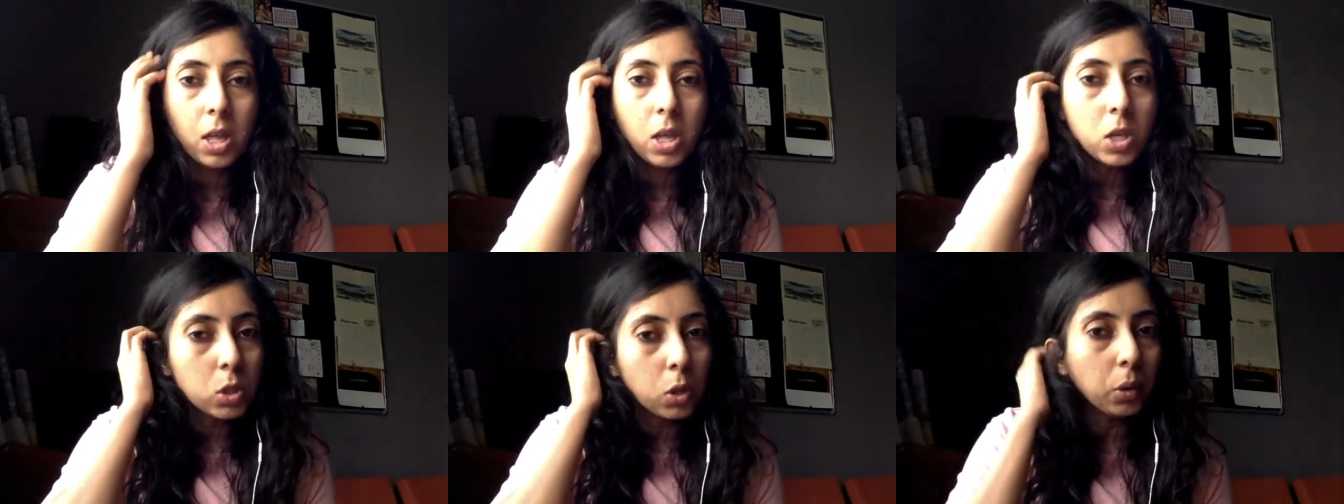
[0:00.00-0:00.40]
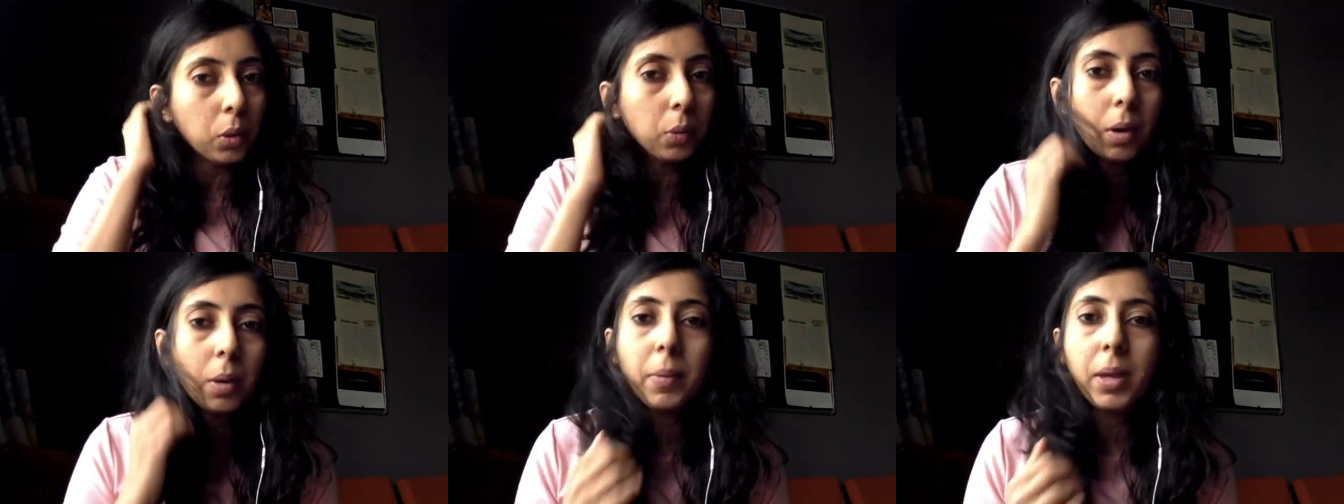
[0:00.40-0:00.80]
So you
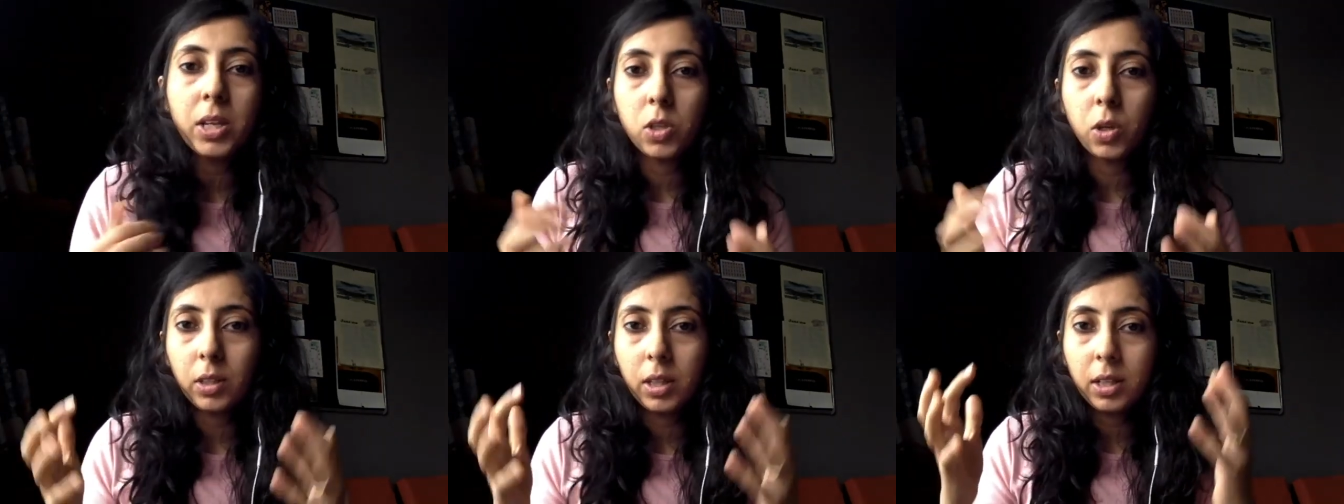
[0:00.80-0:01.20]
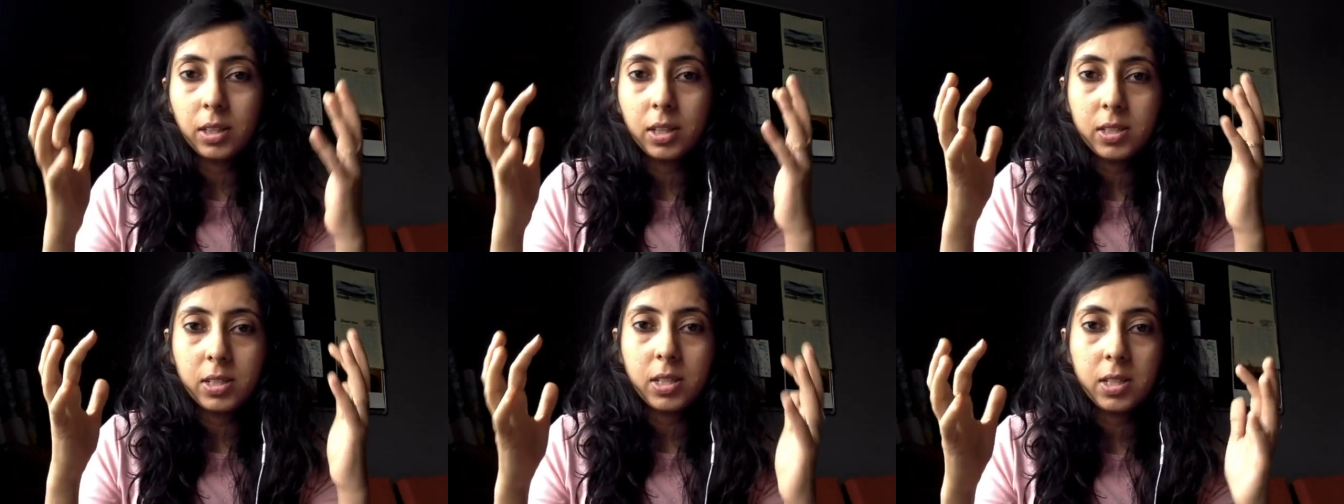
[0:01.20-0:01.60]
want to make sure that
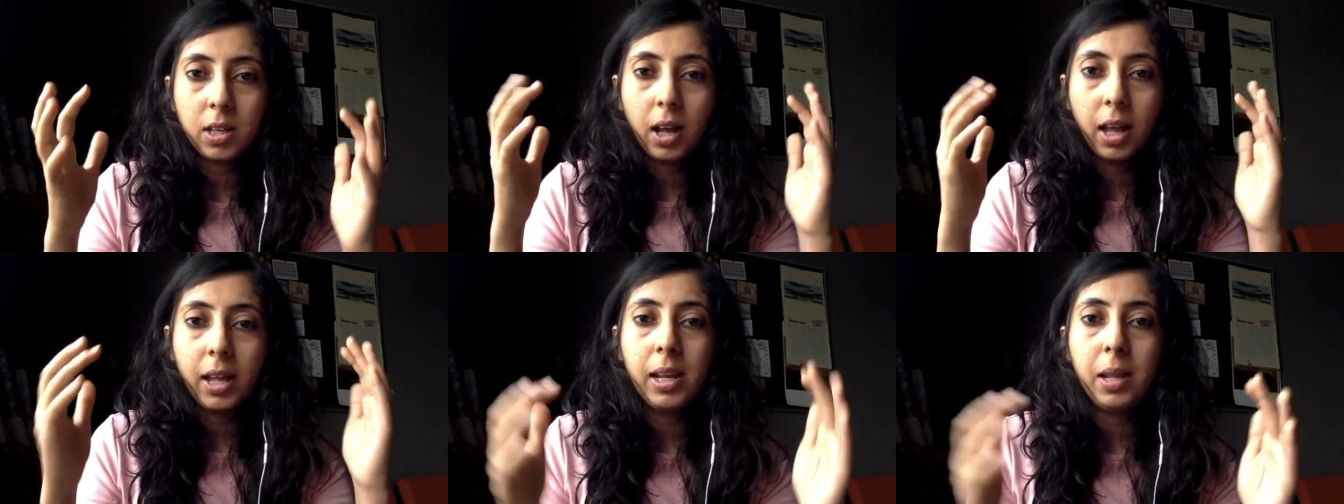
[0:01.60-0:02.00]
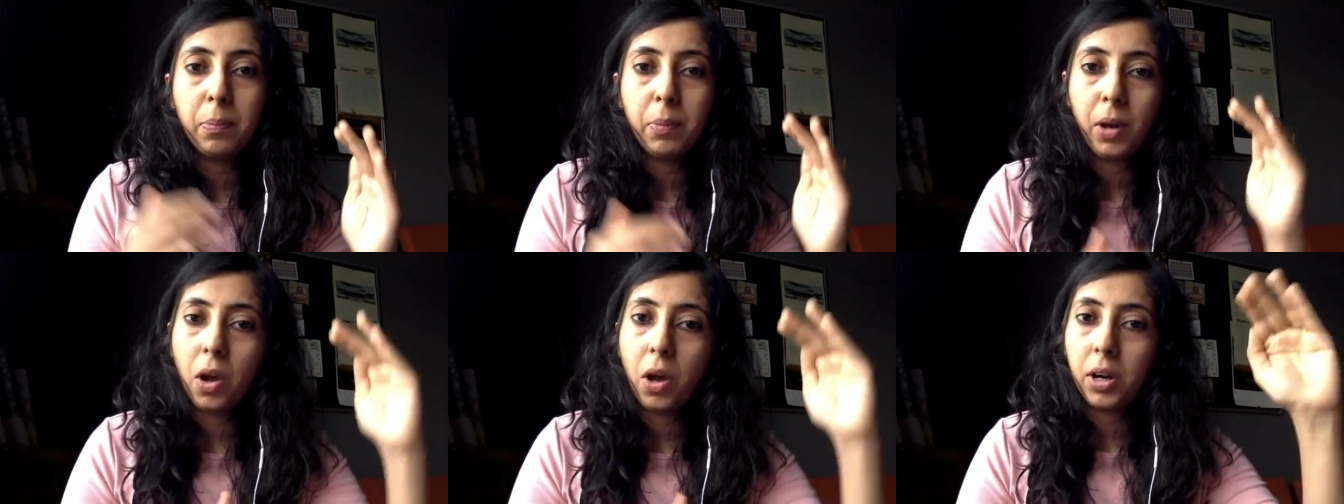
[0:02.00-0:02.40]
this is a highly
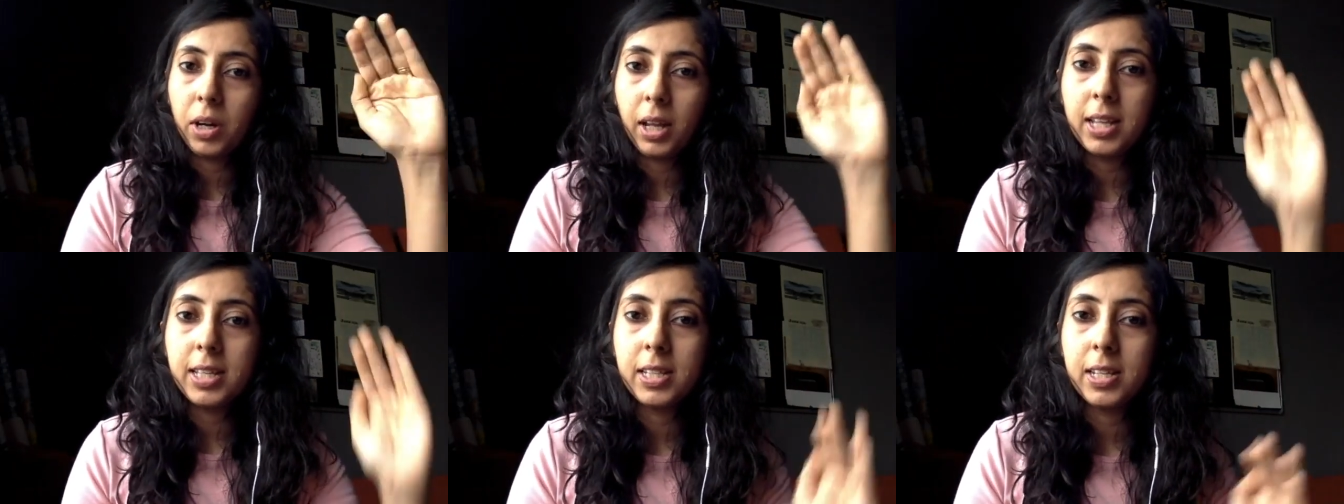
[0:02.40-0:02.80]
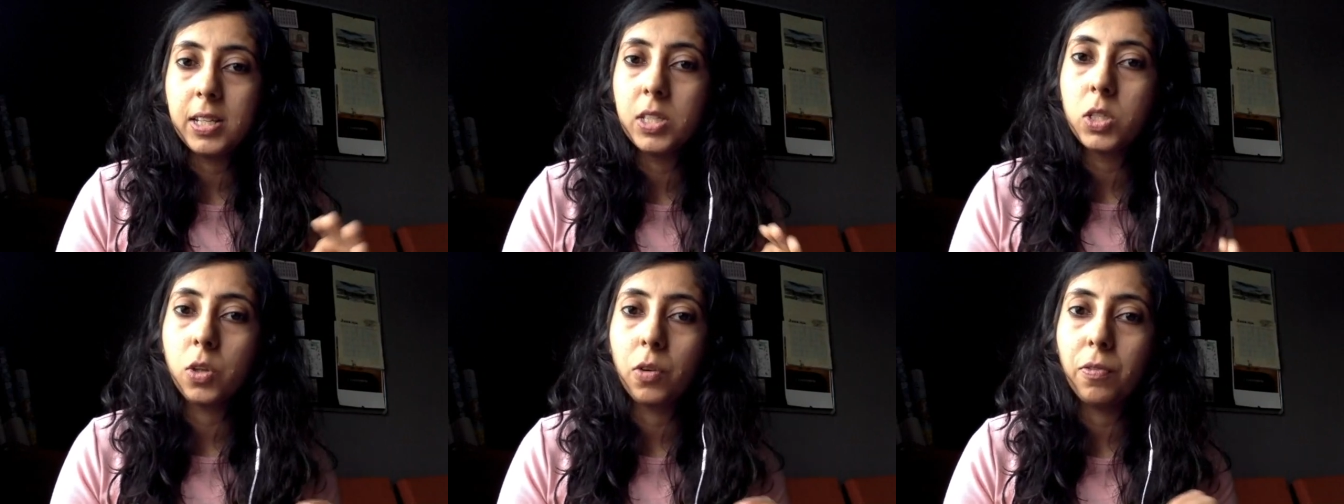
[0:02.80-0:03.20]
prioritized
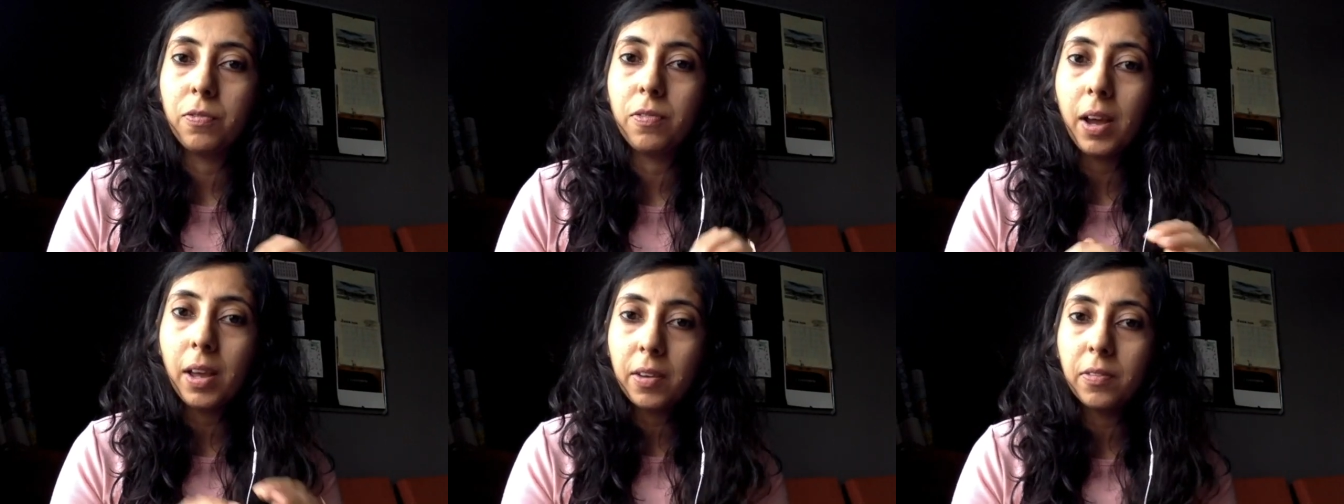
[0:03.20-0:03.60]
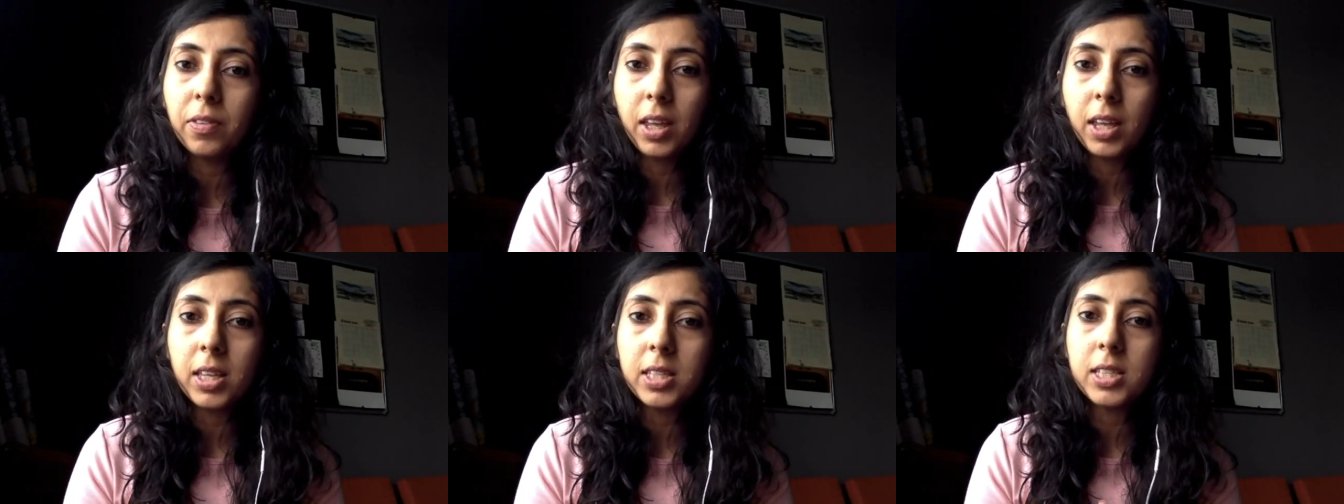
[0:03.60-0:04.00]
list of five
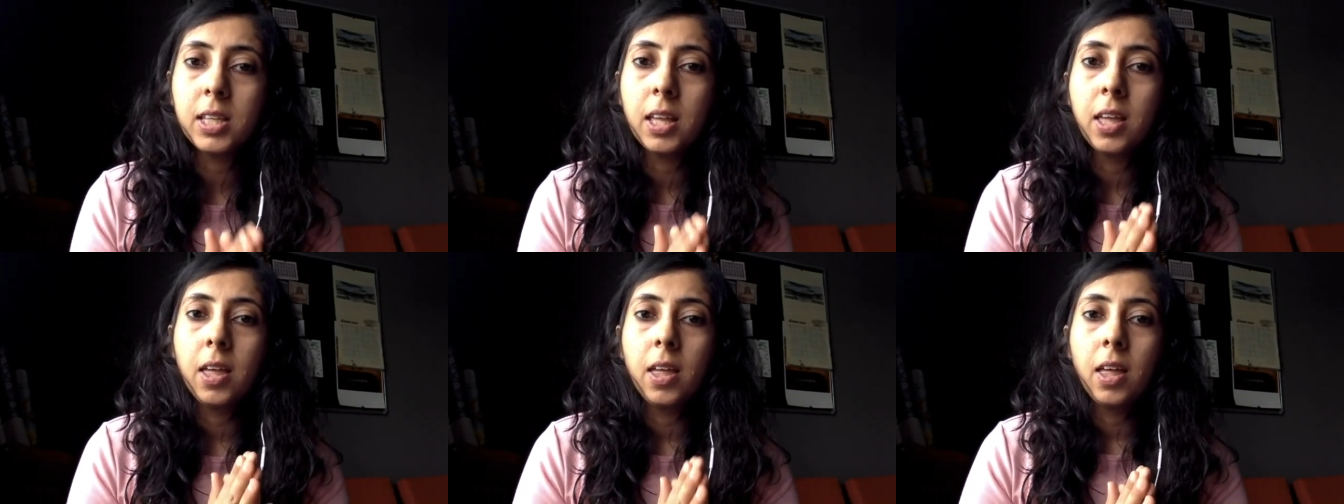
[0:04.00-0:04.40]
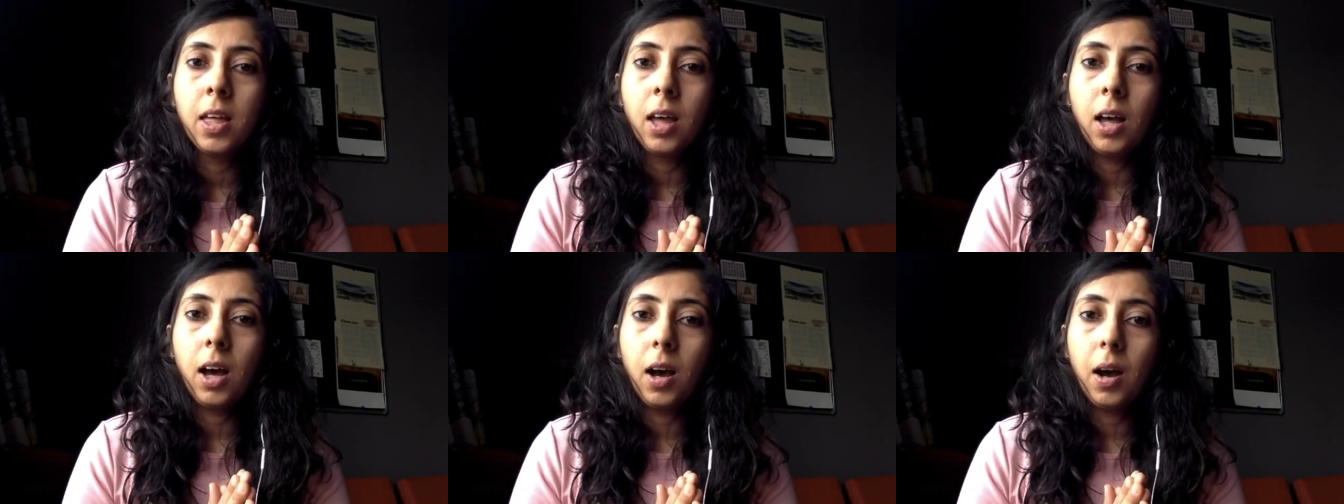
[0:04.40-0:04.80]
things
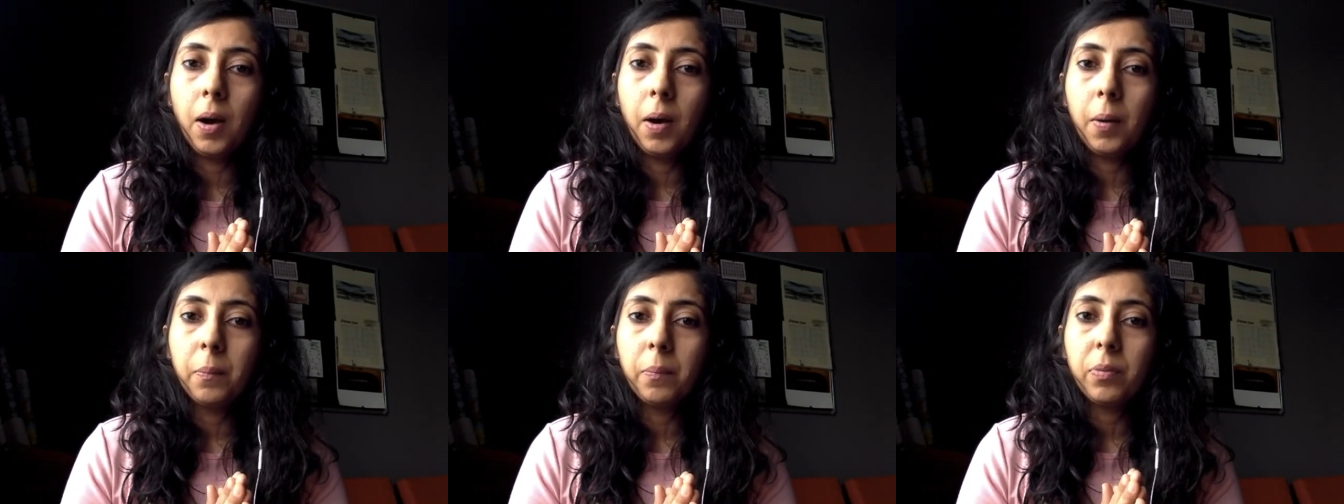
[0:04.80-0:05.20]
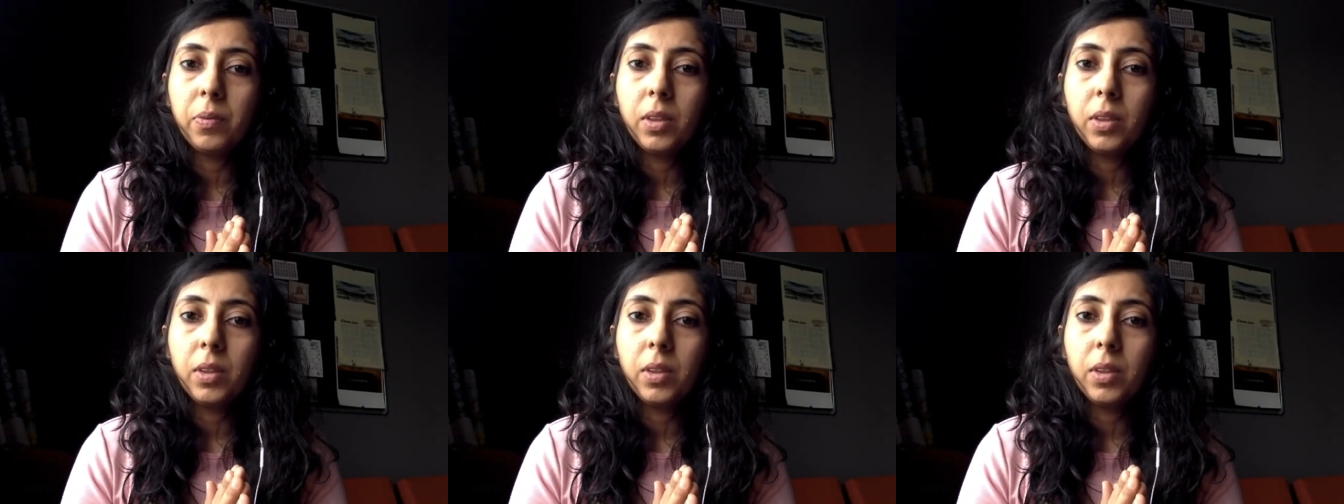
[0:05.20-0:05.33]
um,